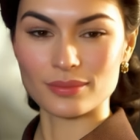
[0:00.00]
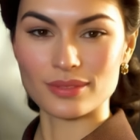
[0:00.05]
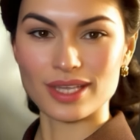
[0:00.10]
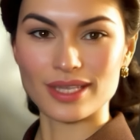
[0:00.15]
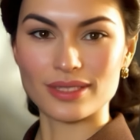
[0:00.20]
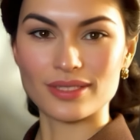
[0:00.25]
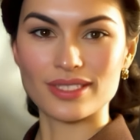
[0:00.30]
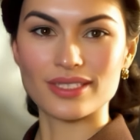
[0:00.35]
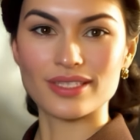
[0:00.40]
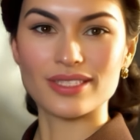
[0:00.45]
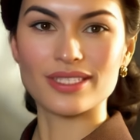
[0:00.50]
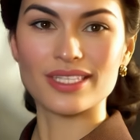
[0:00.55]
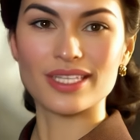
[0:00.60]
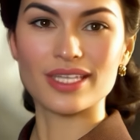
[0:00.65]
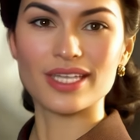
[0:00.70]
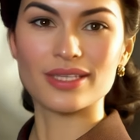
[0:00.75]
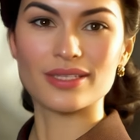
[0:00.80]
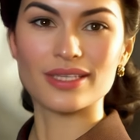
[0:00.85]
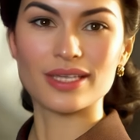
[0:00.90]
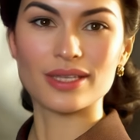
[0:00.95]
In this
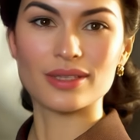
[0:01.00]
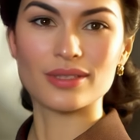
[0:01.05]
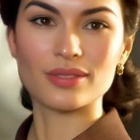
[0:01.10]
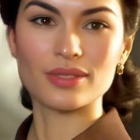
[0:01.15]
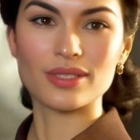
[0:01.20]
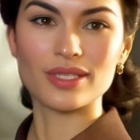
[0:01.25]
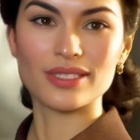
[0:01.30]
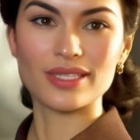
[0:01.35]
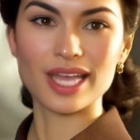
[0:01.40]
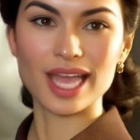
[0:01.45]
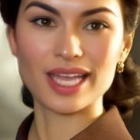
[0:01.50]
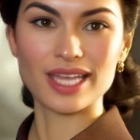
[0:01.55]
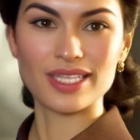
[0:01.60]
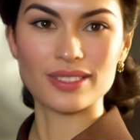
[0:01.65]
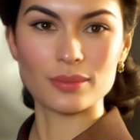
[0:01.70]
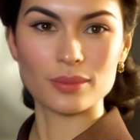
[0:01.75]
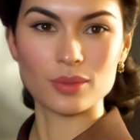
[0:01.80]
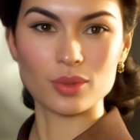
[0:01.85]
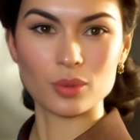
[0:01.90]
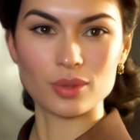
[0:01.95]
city, the
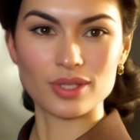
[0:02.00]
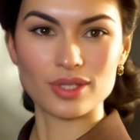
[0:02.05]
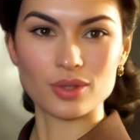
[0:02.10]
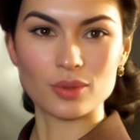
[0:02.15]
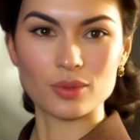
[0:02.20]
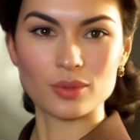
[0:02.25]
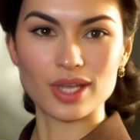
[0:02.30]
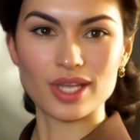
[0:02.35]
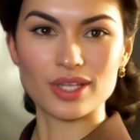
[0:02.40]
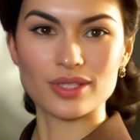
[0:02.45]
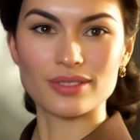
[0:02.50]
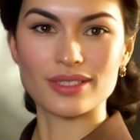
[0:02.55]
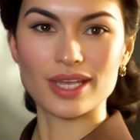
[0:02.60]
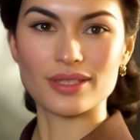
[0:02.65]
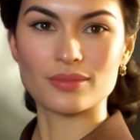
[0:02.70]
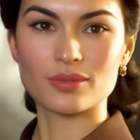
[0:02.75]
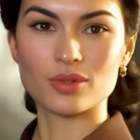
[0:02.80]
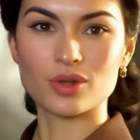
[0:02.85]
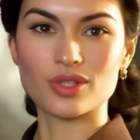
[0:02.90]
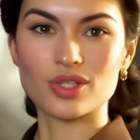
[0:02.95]
lines between the real
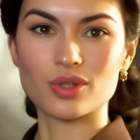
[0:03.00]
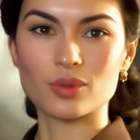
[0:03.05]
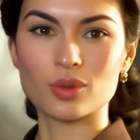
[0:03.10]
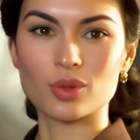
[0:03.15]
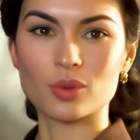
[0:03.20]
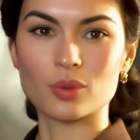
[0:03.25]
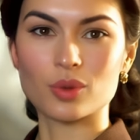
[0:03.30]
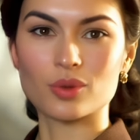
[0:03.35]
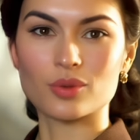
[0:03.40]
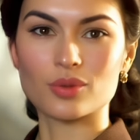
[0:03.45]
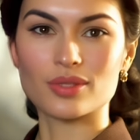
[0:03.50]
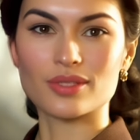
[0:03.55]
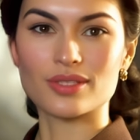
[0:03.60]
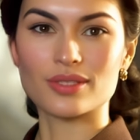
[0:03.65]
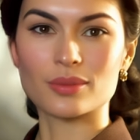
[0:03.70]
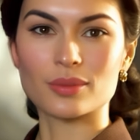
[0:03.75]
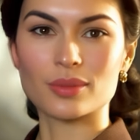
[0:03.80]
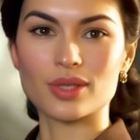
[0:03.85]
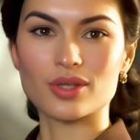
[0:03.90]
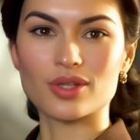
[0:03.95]
and virtual
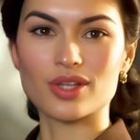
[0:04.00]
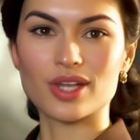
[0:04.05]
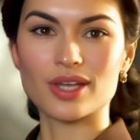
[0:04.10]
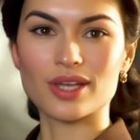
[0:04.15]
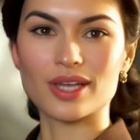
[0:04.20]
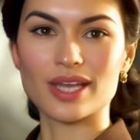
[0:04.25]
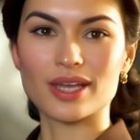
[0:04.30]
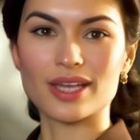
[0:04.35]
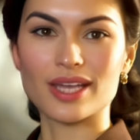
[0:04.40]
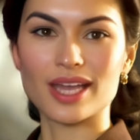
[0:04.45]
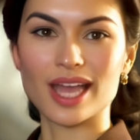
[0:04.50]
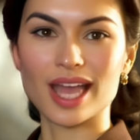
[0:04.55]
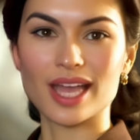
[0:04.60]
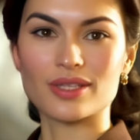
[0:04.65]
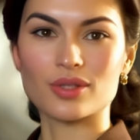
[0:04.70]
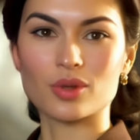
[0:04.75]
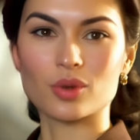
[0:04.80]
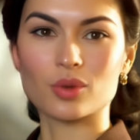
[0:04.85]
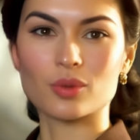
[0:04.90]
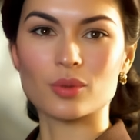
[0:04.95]
worlds blur,
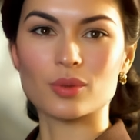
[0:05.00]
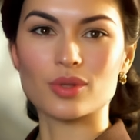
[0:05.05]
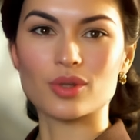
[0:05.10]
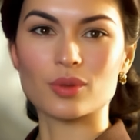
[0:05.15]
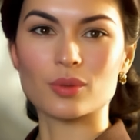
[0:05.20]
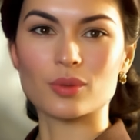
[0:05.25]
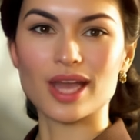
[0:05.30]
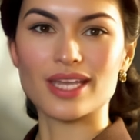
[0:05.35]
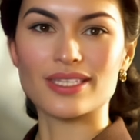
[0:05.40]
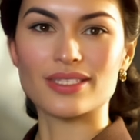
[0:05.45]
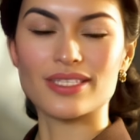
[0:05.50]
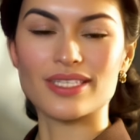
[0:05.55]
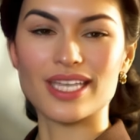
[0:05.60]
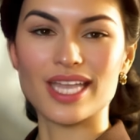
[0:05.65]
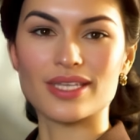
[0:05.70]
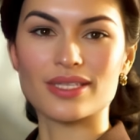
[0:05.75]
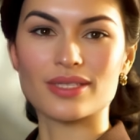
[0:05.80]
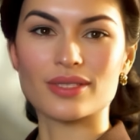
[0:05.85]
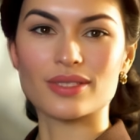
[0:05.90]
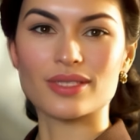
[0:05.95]
and those with the right
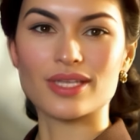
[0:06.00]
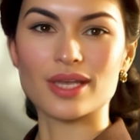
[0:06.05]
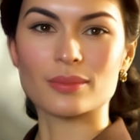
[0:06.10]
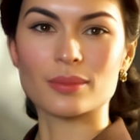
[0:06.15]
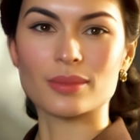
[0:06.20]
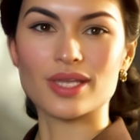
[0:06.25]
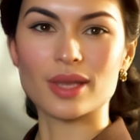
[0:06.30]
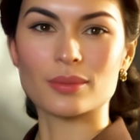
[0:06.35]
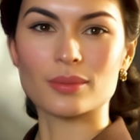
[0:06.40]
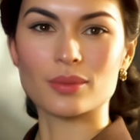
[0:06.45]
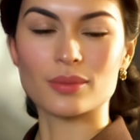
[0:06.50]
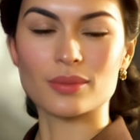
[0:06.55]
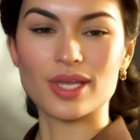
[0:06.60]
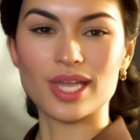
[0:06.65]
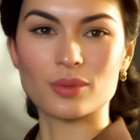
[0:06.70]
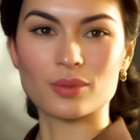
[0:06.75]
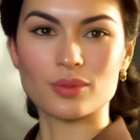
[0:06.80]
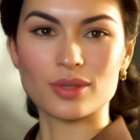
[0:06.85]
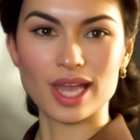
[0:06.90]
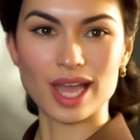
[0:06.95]
skills can
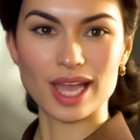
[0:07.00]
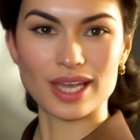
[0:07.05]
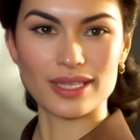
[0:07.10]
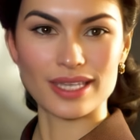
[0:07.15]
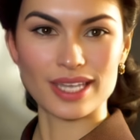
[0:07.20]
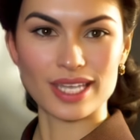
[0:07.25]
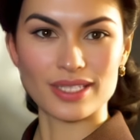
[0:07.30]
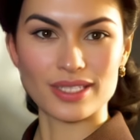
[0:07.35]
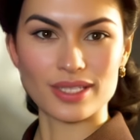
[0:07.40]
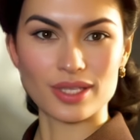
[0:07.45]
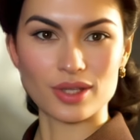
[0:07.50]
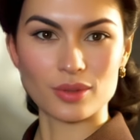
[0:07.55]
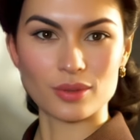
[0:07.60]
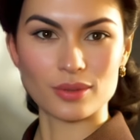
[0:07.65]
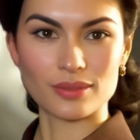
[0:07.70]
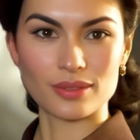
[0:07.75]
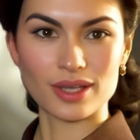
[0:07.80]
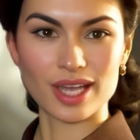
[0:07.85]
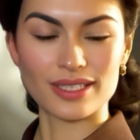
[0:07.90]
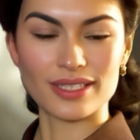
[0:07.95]
manipulate reality to their
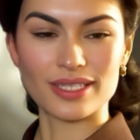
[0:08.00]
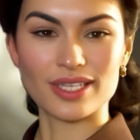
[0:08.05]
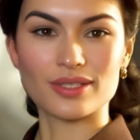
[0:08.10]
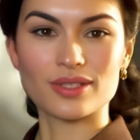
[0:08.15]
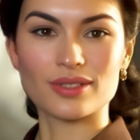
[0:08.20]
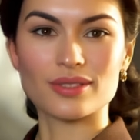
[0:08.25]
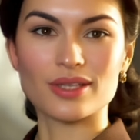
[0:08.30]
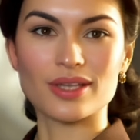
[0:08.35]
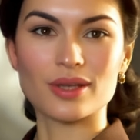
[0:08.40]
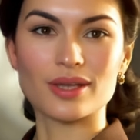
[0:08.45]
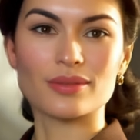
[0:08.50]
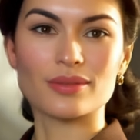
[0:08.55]
advantage.